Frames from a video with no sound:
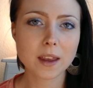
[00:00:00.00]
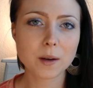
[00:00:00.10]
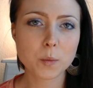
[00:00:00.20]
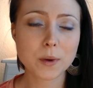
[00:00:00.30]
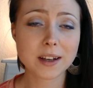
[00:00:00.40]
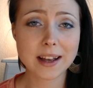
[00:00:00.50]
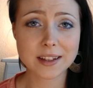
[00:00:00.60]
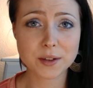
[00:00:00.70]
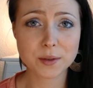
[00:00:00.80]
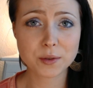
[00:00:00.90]
when
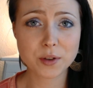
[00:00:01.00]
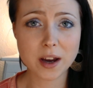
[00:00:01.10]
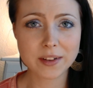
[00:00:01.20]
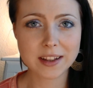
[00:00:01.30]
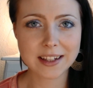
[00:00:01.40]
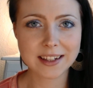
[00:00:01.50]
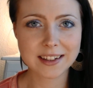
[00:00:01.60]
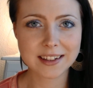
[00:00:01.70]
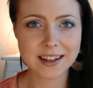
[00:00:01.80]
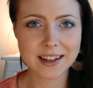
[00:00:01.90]
astral traveling
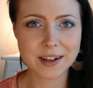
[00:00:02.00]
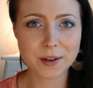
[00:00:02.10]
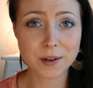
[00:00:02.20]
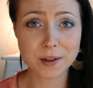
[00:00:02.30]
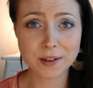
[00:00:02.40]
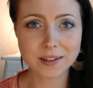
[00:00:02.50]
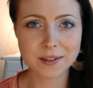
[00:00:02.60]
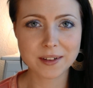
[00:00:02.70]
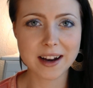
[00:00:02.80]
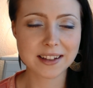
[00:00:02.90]
at all,
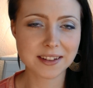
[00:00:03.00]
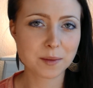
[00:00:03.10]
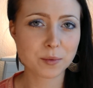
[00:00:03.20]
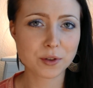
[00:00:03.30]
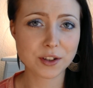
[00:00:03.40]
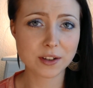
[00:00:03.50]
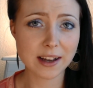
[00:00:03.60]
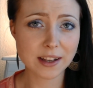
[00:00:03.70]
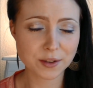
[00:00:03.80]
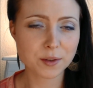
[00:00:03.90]
or
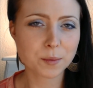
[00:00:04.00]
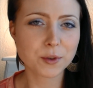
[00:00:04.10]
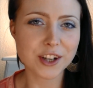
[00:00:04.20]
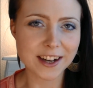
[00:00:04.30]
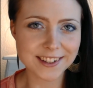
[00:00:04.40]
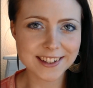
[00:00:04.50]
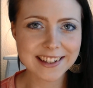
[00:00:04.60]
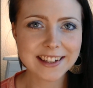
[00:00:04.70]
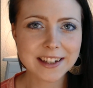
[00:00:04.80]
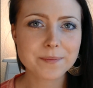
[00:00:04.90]
astral projecting.
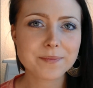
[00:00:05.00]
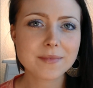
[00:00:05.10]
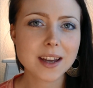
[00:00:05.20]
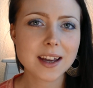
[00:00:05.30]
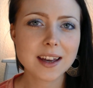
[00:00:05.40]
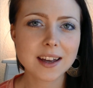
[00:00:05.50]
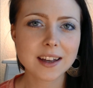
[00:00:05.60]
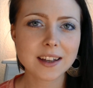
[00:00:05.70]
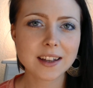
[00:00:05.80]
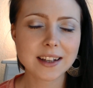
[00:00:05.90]

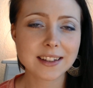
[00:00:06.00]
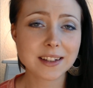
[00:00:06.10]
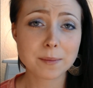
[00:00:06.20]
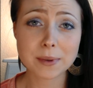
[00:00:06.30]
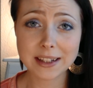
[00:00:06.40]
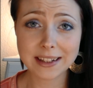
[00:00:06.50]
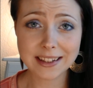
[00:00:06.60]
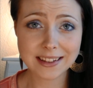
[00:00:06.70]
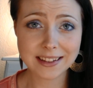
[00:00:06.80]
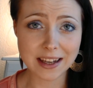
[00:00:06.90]
It's completely
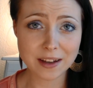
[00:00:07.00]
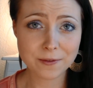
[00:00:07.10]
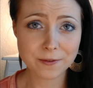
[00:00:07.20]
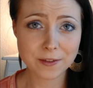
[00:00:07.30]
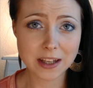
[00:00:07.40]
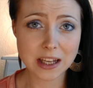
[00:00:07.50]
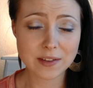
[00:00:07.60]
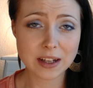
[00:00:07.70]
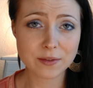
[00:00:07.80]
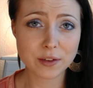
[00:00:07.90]
safe,
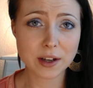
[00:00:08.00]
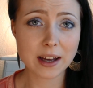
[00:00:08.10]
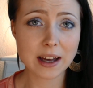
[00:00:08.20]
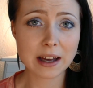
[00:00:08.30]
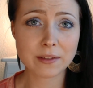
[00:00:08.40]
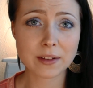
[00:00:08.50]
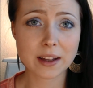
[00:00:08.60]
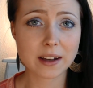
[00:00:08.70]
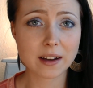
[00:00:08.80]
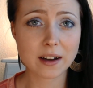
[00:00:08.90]
even if you have
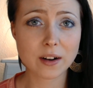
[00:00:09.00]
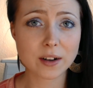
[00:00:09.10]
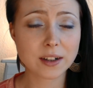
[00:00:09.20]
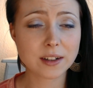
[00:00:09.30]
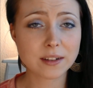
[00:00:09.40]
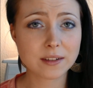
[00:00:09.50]
like a heart